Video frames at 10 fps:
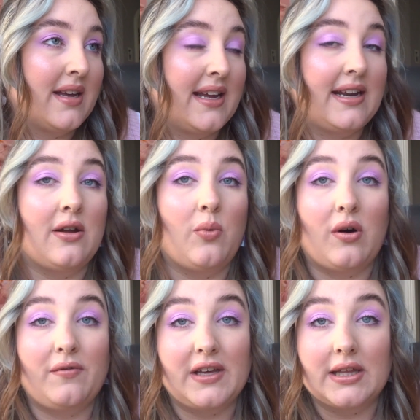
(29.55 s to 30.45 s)
in
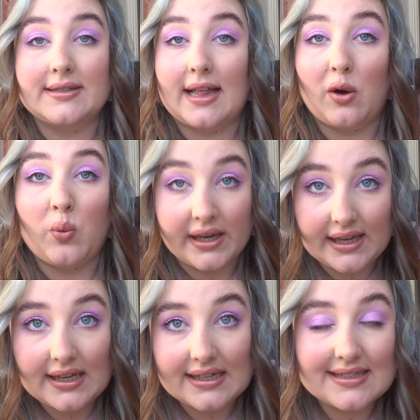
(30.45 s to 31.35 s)
what feels like
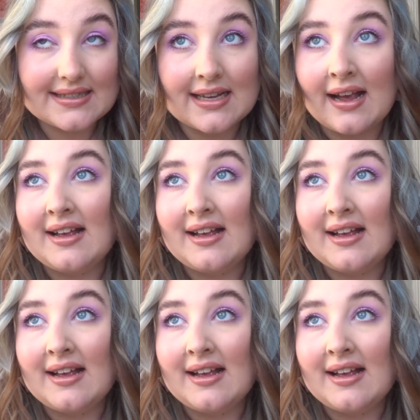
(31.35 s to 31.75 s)
weeks,